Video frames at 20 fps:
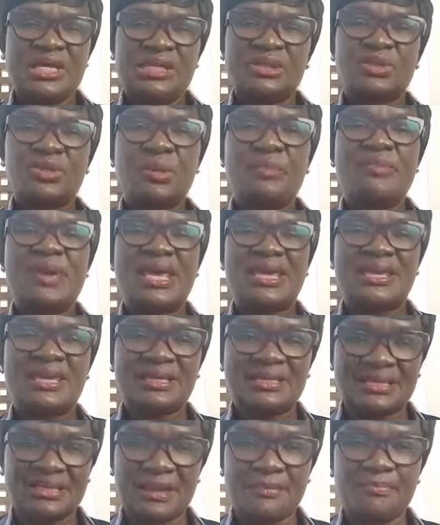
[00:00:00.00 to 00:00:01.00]
So make
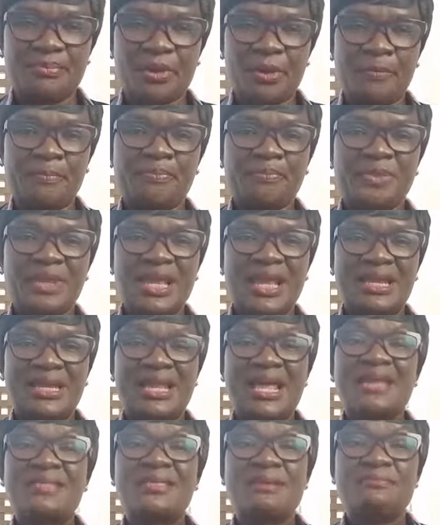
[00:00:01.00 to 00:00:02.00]
it simple.
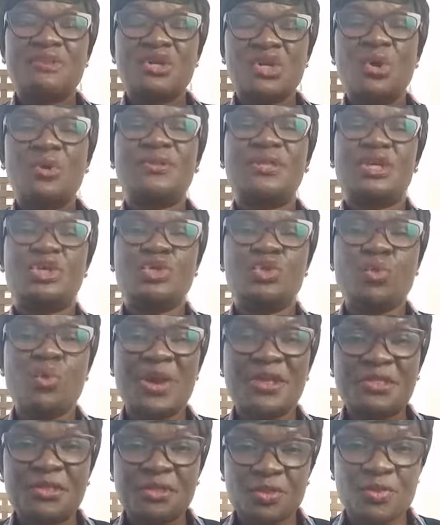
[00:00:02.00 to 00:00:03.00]
Let them know that you
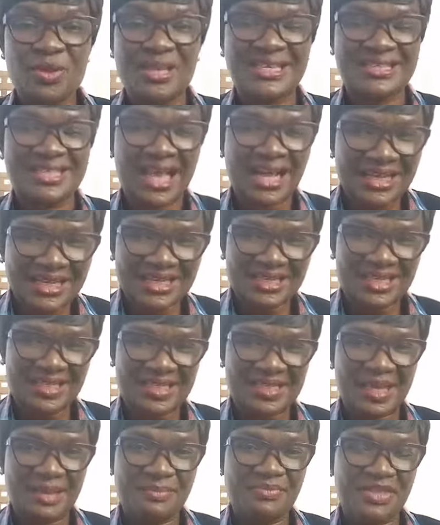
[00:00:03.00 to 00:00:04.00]
went through exactly the
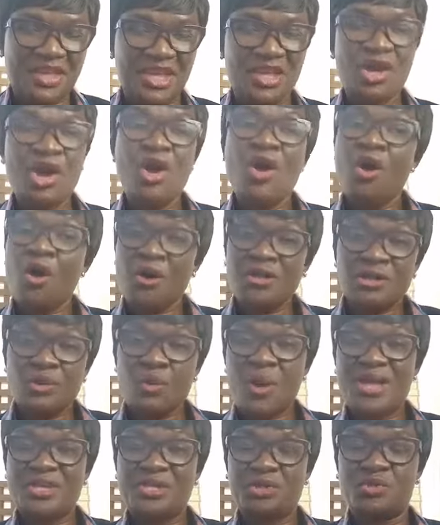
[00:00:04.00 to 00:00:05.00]
same thing,
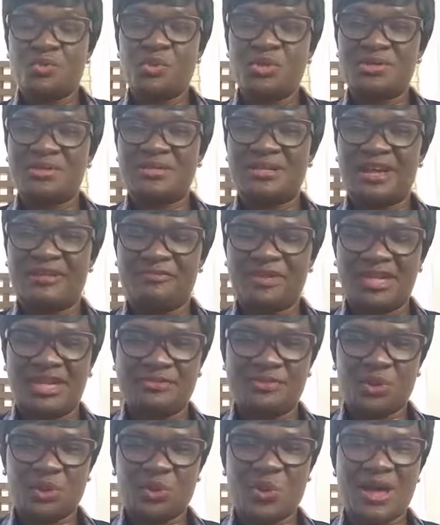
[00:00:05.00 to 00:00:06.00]
otherwise, you wouldn't have been
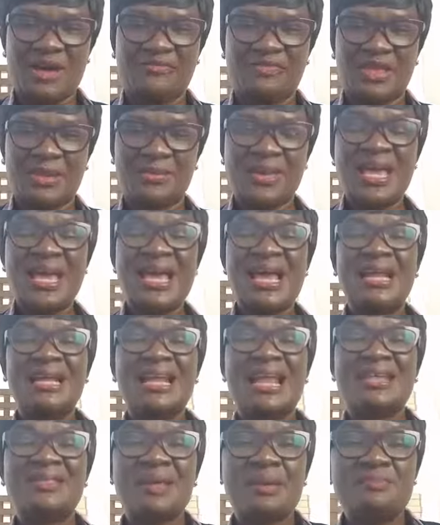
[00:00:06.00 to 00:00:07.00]
able to have them.
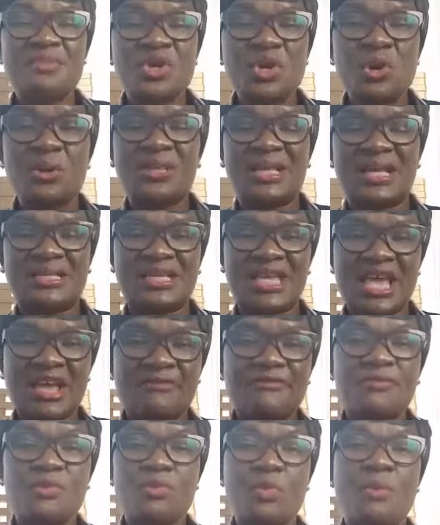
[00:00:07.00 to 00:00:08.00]
Let them know that
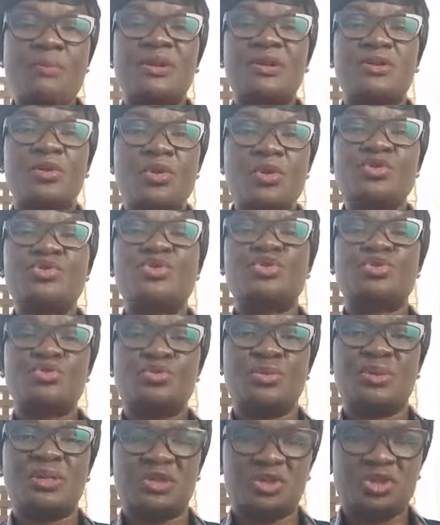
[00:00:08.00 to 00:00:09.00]
every woman goes
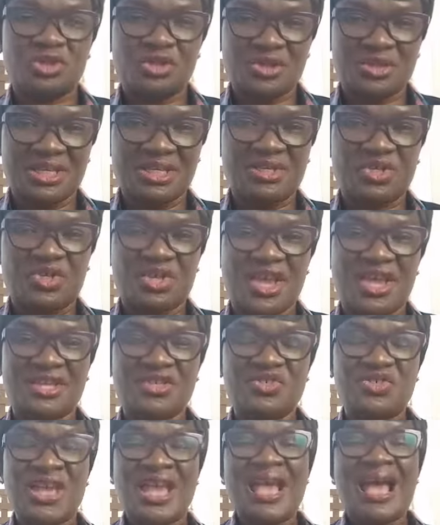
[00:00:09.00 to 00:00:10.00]
through the, this
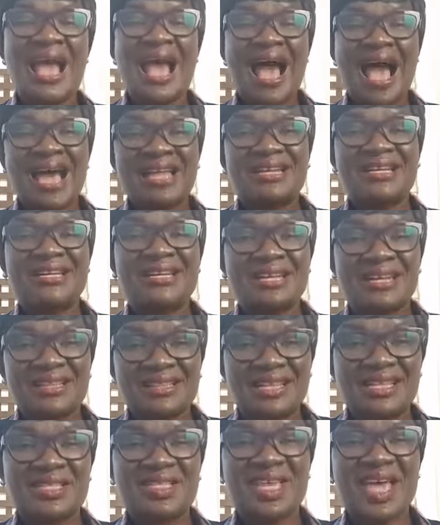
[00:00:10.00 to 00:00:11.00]
change and
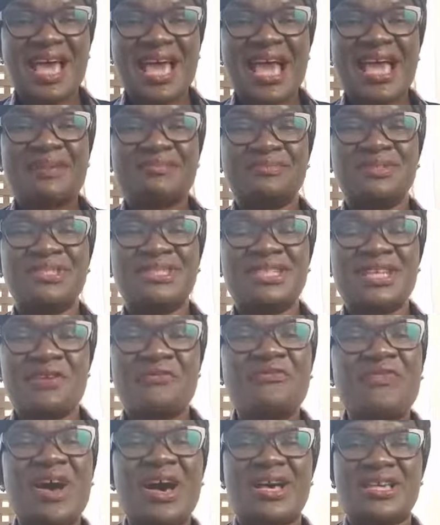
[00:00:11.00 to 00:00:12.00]
the time
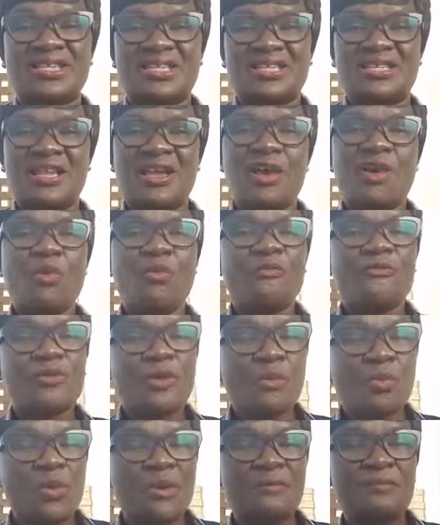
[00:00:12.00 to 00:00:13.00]
differs
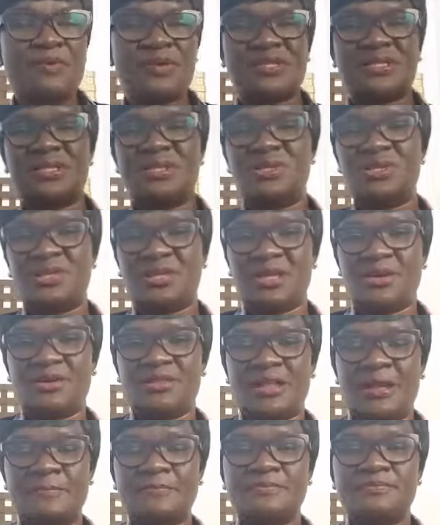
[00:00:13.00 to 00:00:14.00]
from one person to the
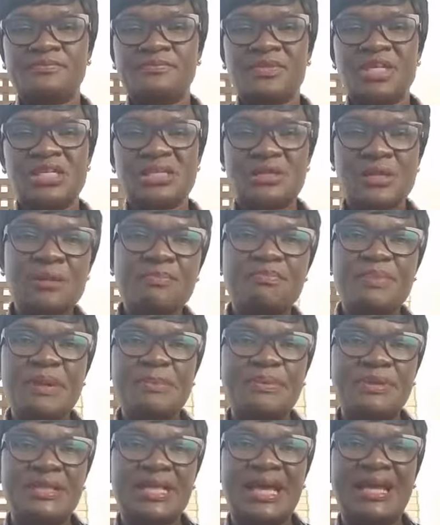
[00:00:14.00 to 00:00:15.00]
other. Some
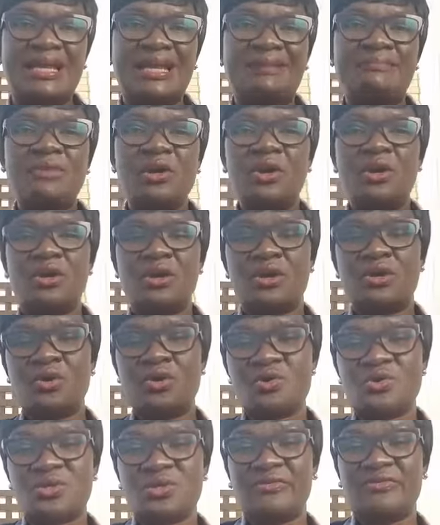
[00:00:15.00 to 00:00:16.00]
people, the alarm clock
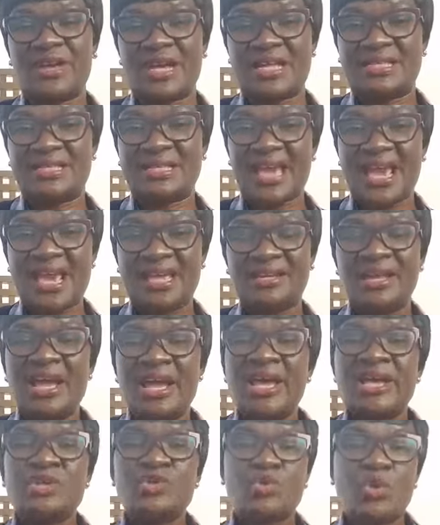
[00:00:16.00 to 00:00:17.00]
goes off at 10.
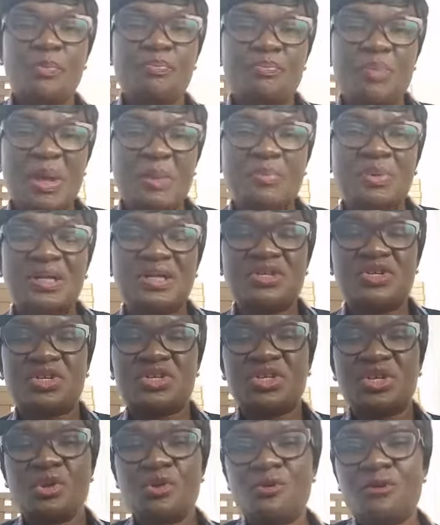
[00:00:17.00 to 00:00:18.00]
Some people, it
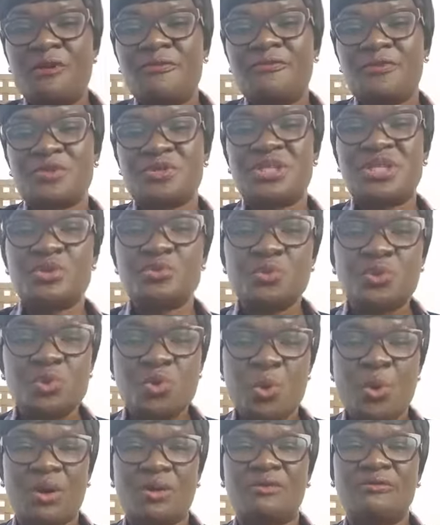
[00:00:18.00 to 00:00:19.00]
doesn't go off until
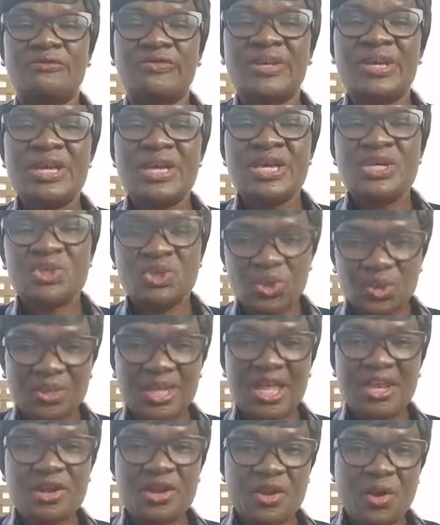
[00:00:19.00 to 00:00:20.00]
12. So
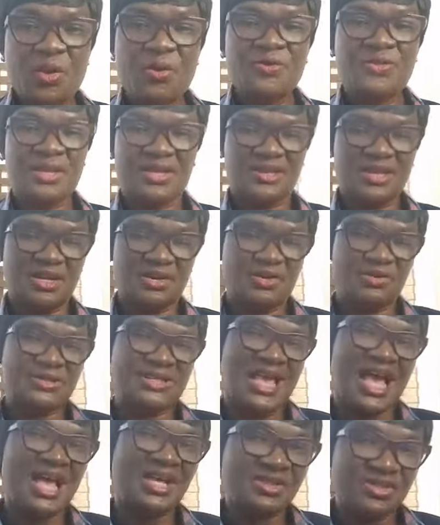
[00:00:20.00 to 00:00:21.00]
they know that they're
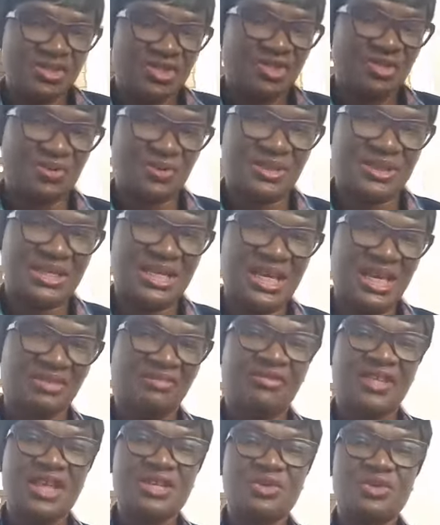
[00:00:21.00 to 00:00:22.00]
not anxious
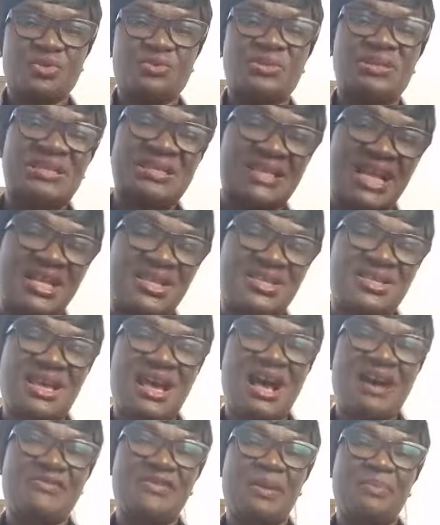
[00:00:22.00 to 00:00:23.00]
if they don't start to
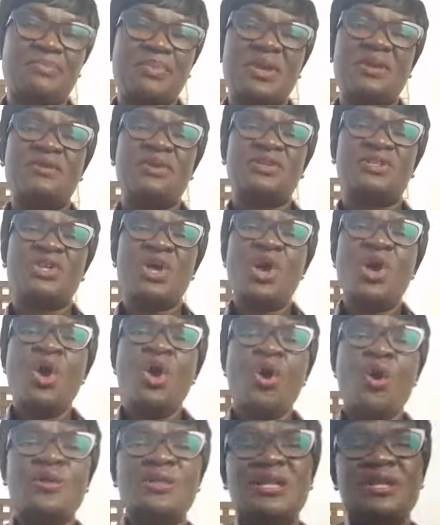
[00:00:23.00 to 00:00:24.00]
have their periods
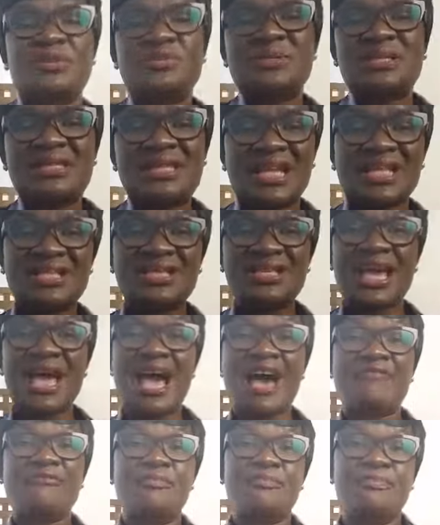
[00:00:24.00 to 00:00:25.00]
or they don't start to
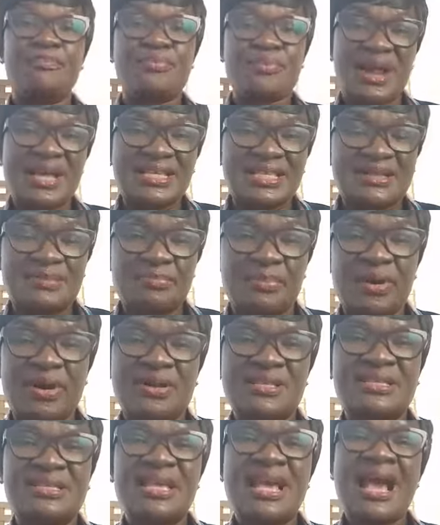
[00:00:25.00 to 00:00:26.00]
have breast
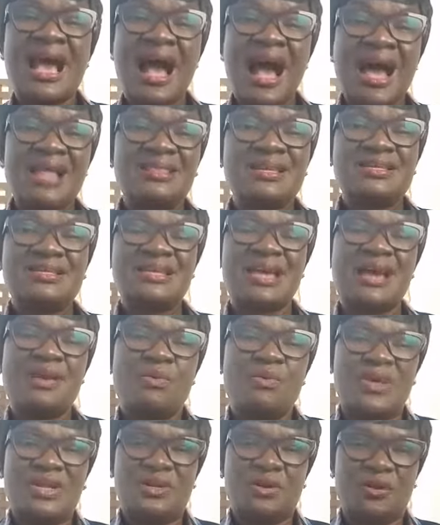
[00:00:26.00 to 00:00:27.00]
buds at the
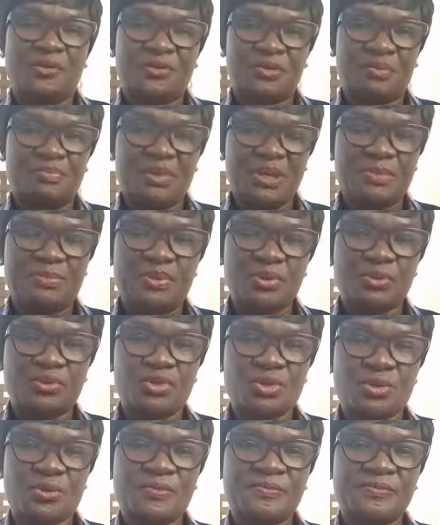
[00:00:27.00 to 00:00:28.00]
time when other people
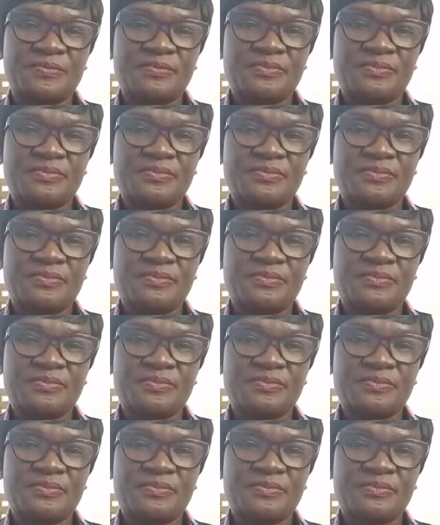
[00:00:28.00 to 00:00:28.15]
do.